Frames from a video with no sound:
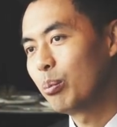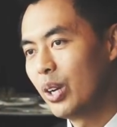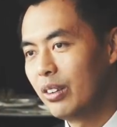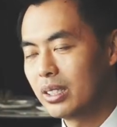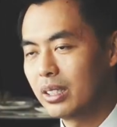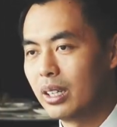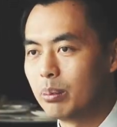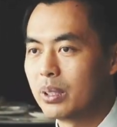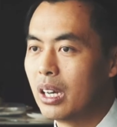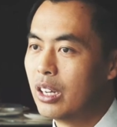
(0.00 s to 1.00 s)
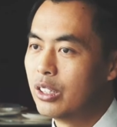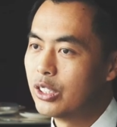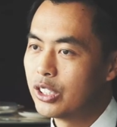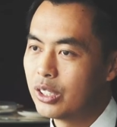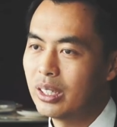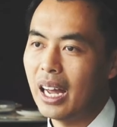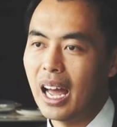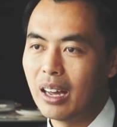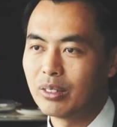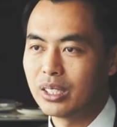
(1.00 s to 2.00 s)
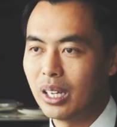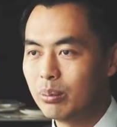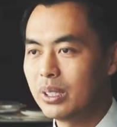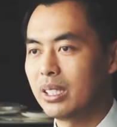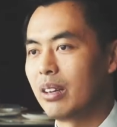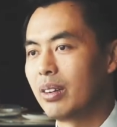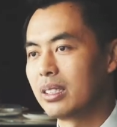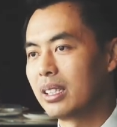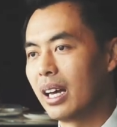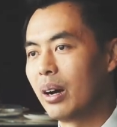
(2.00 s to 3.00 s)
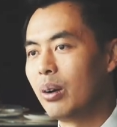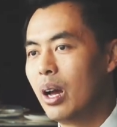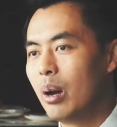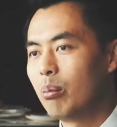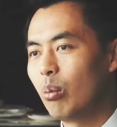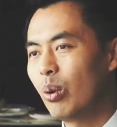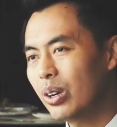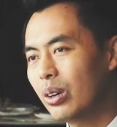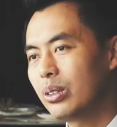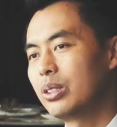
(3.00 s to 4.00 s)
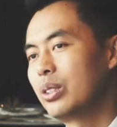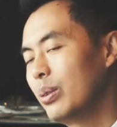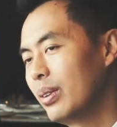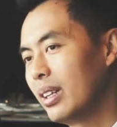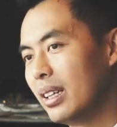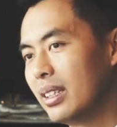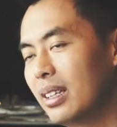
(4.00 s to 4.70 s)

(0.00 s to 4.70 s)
previous tips, you should have some savings now, but what are you going to do with it?